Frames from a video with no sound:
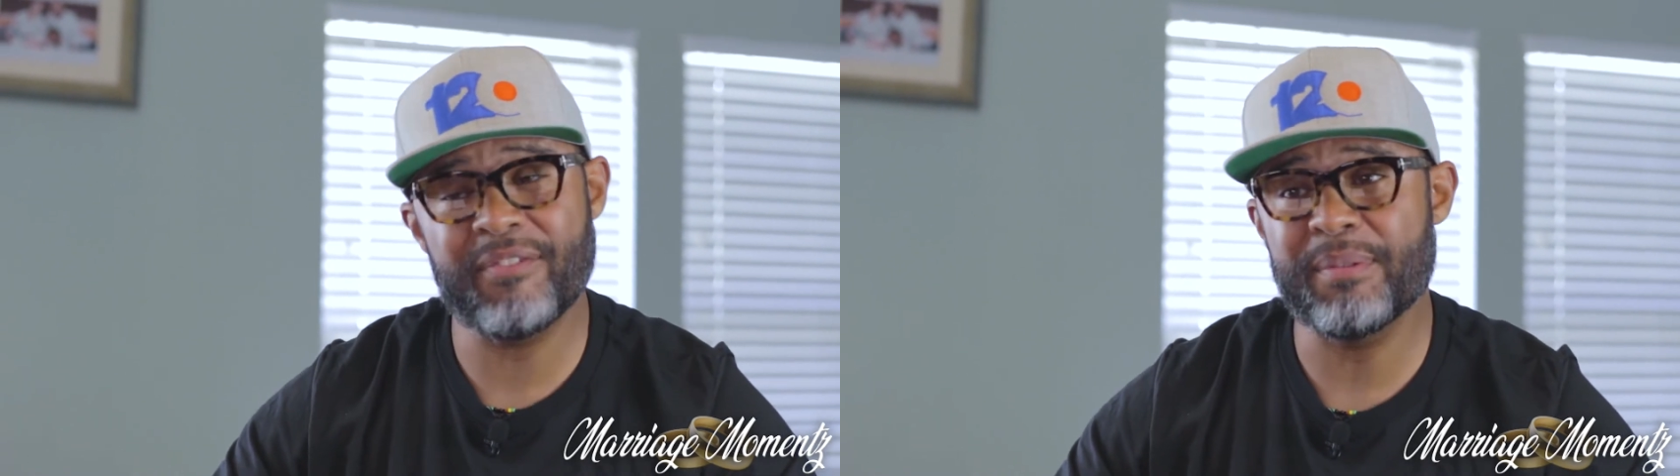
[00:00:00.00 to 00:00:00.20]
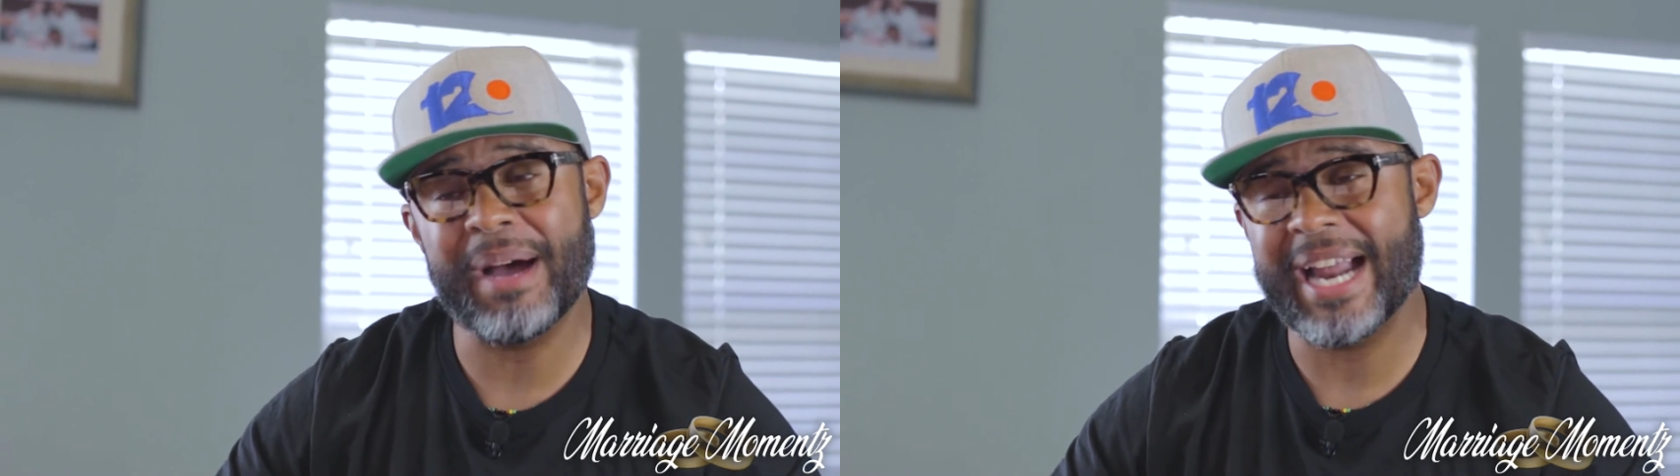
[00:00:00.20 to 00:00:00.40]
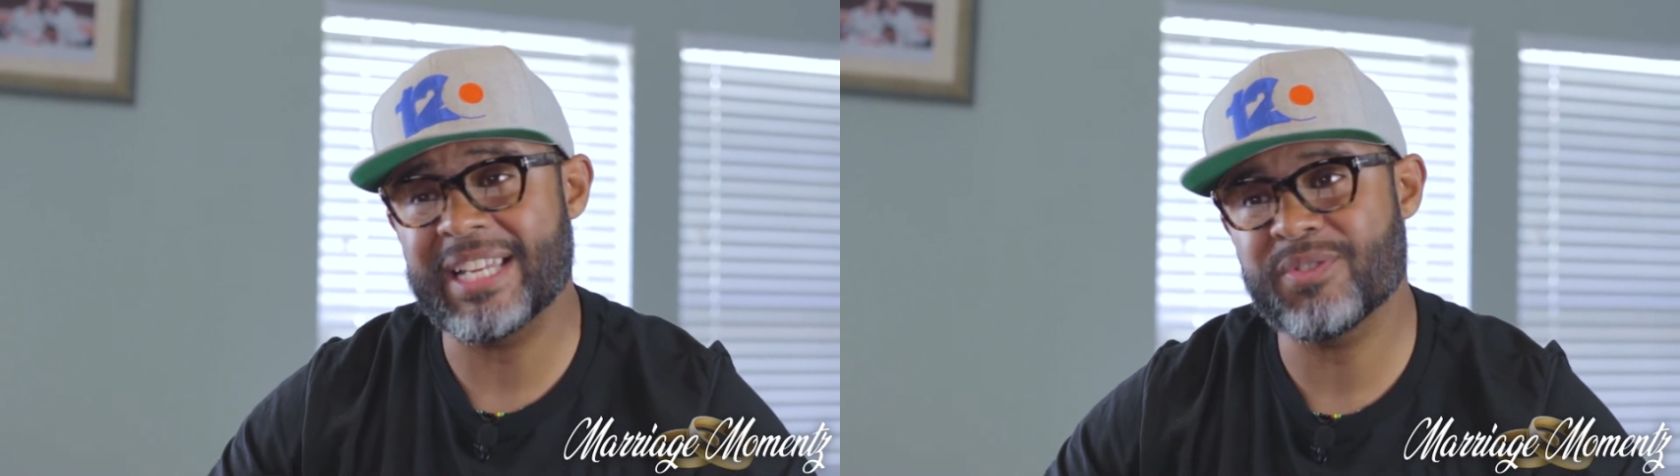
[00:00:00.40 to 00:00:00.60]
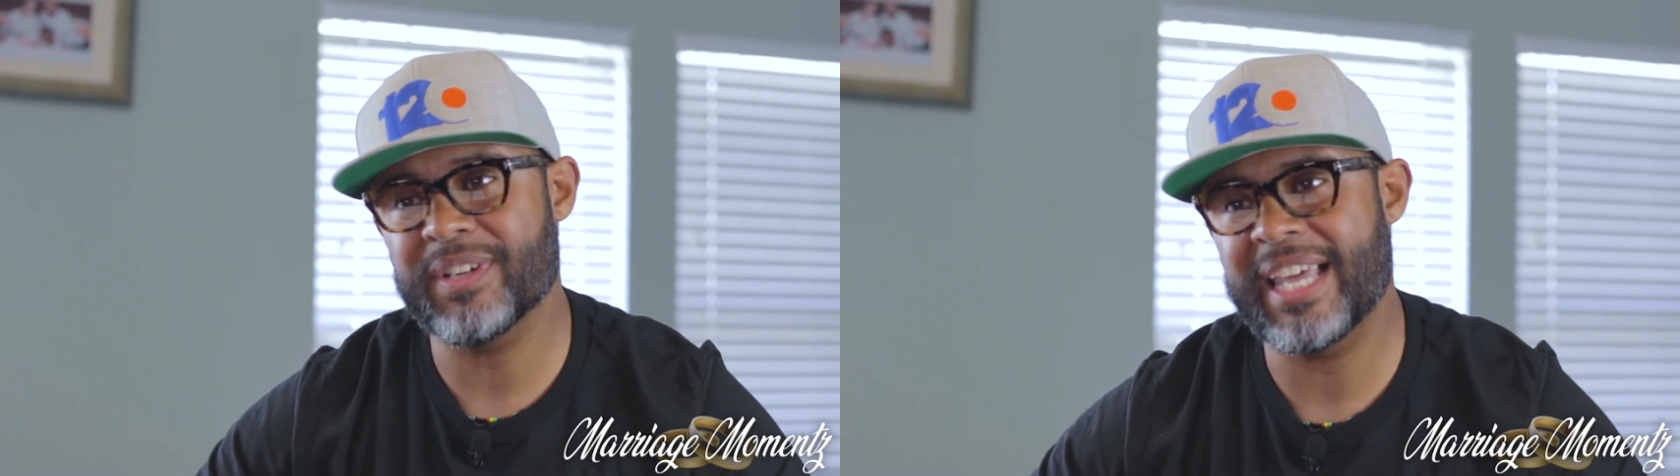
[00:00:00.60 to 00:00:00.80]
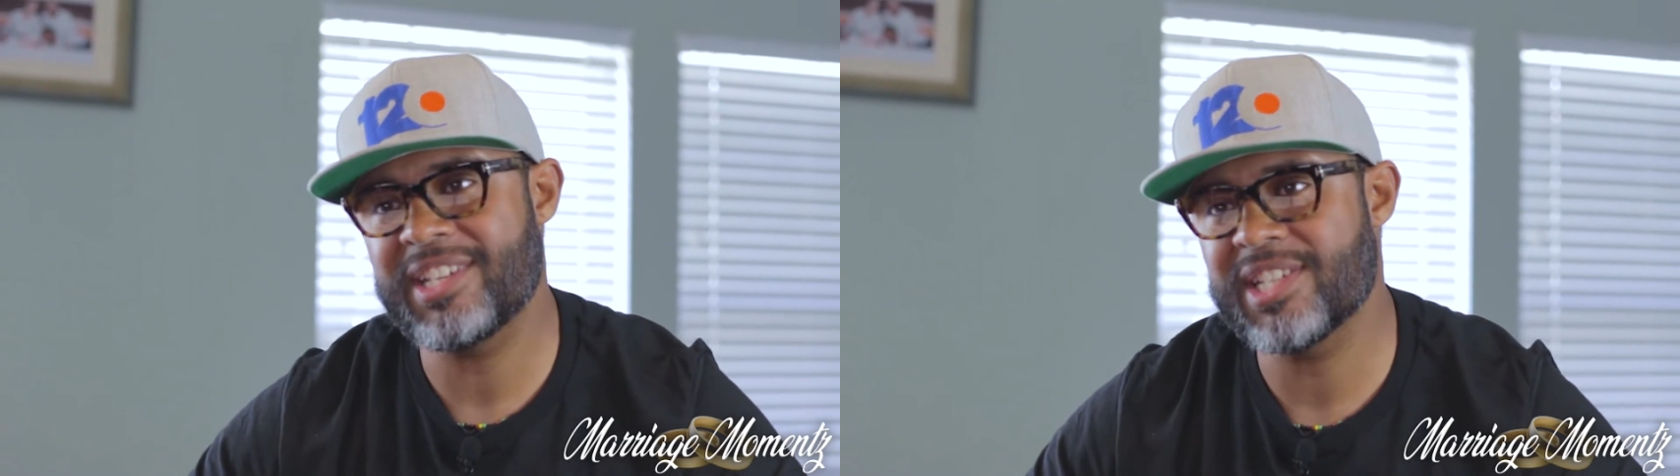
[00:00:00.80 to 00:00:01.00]
everybody's
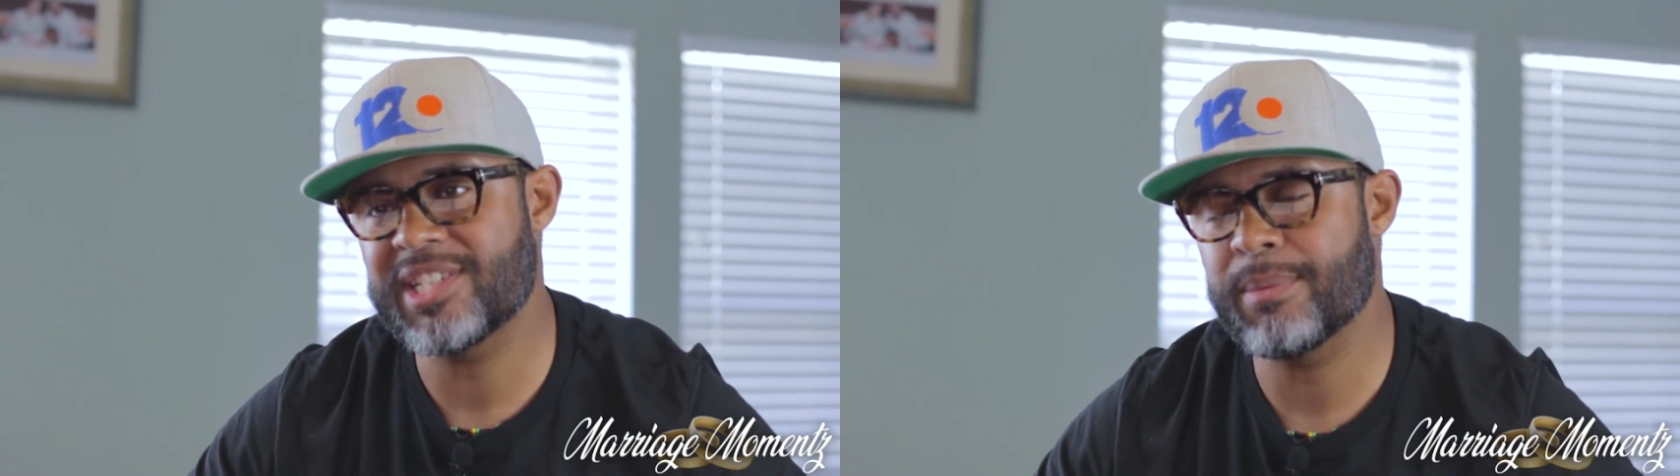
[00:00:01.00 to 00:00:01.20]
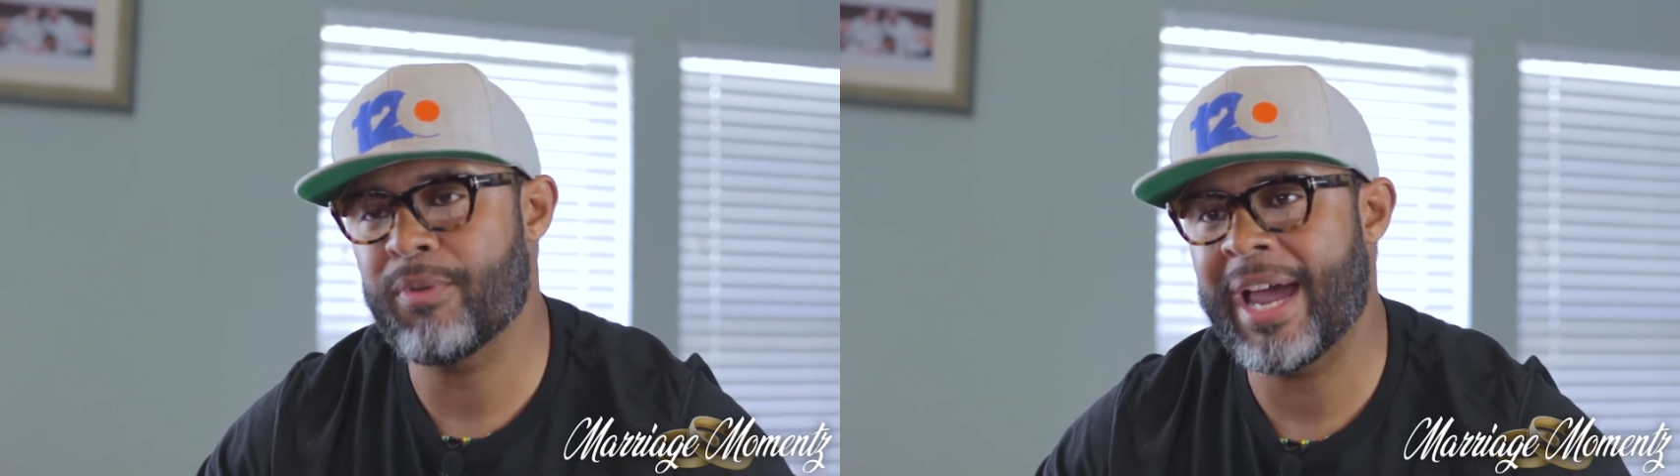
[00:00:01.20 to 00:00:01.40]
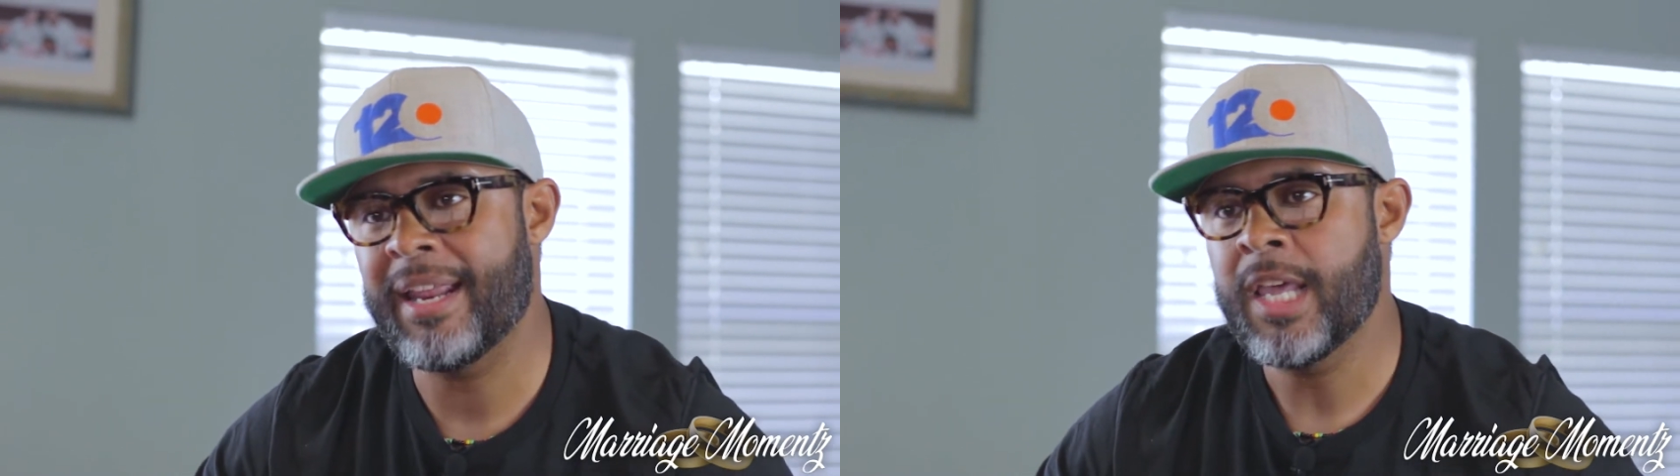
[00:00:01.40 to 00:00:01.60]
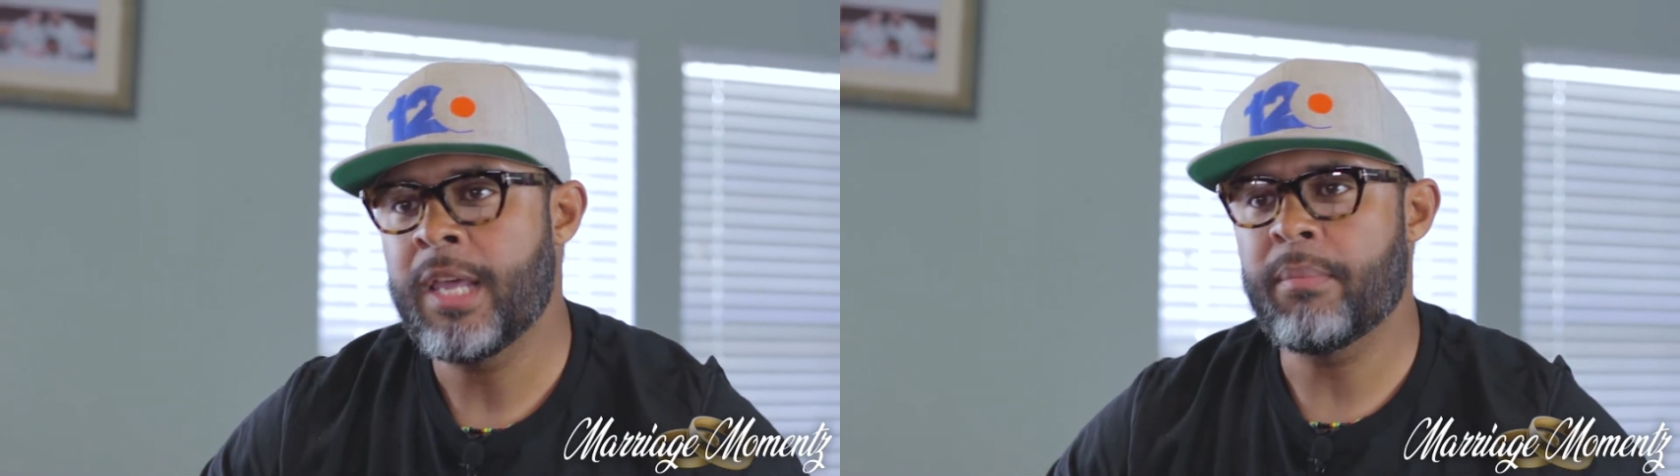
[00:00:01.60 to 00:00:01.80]
relationship, right?